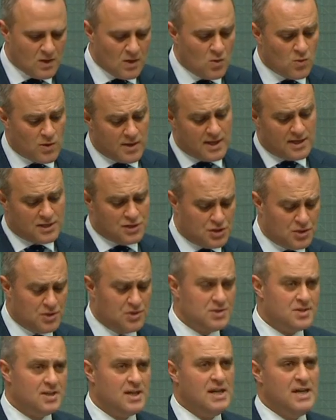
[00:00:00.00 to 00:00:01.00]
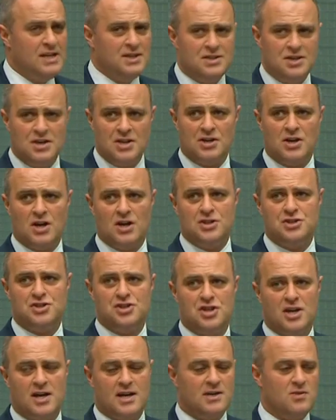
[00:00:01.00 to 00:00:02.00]
where they choose to
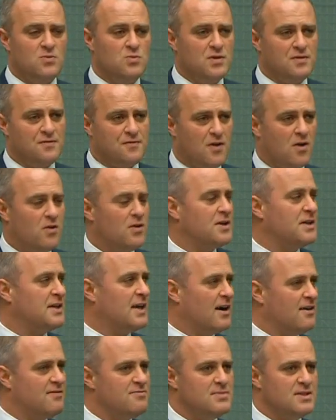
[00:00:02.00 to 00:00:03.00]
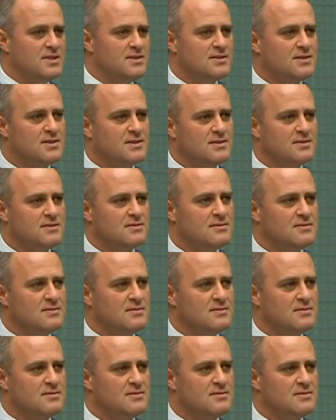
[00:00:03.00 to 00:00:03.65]
negotiate with foreign governments,